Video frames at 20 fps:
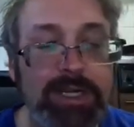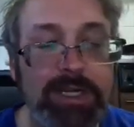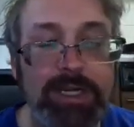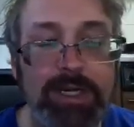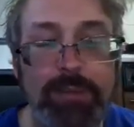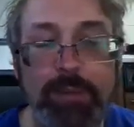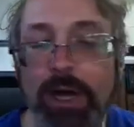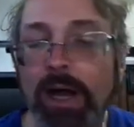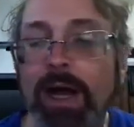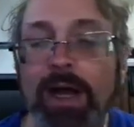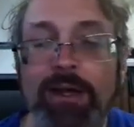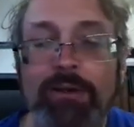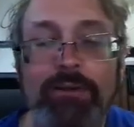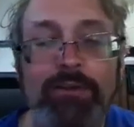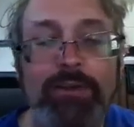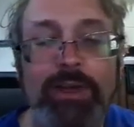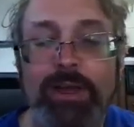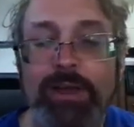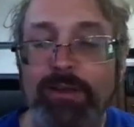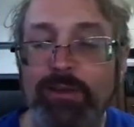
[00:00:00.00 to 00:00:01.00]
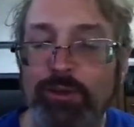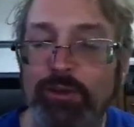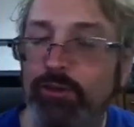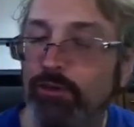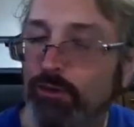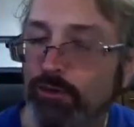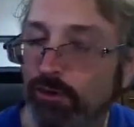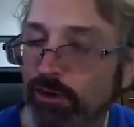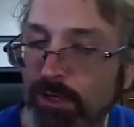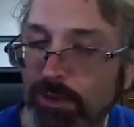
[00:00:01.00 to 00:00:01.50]
a box
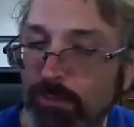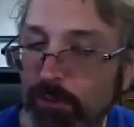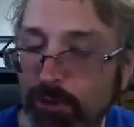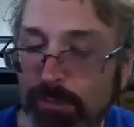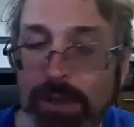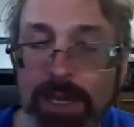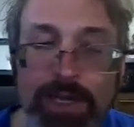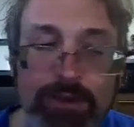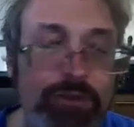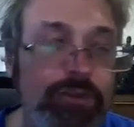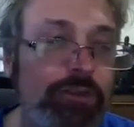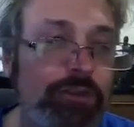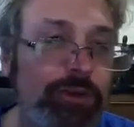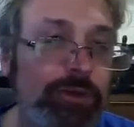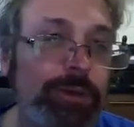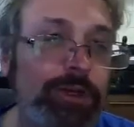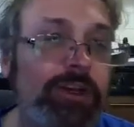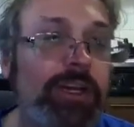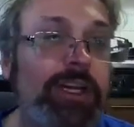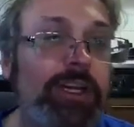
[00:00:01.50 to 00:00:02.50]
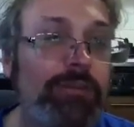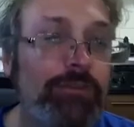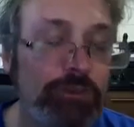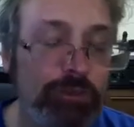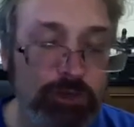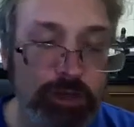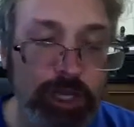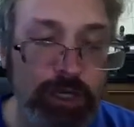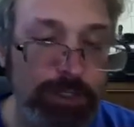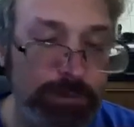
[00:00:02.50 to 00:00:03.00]
just seemed to match, and so it kind of
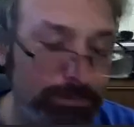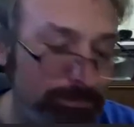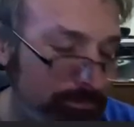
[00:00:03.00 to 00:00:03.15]
stuck.